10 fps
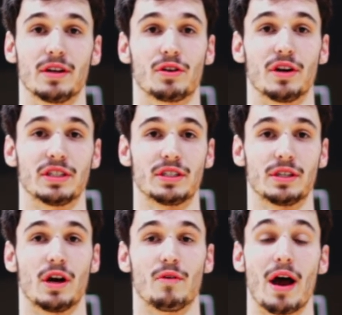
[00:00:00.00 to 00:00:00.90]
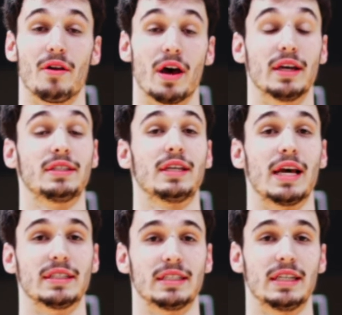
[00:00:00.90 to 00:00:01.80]
Chris around us
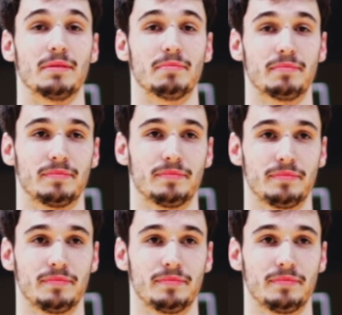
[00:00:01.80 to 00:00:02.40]
as a team.